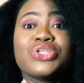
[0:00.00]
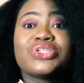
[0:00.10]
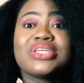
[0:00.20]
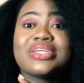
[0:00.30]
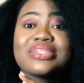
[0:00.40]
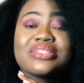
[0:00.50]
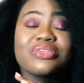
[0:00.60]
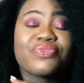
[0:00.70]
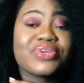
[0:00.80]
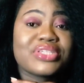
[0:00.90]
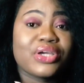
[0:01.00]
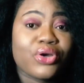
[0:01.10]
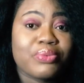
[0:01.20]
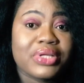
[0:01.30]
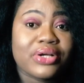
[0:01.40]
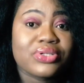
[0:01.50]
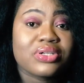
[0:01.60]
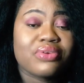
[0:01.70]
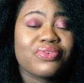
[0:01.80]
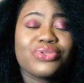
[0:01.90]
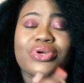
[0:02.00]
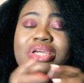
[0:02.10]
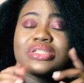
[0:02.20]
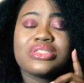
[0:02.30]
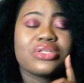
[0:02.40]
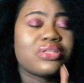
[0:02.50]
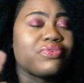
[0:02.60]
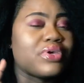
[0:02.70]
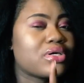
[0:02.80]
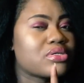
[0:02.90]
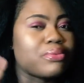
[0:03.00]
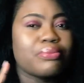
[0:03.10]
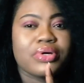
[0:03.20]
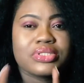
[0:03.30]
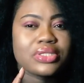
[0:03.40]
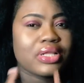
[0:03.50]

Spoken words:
Should in case this is the first time you're coming across our video, hit the notification button,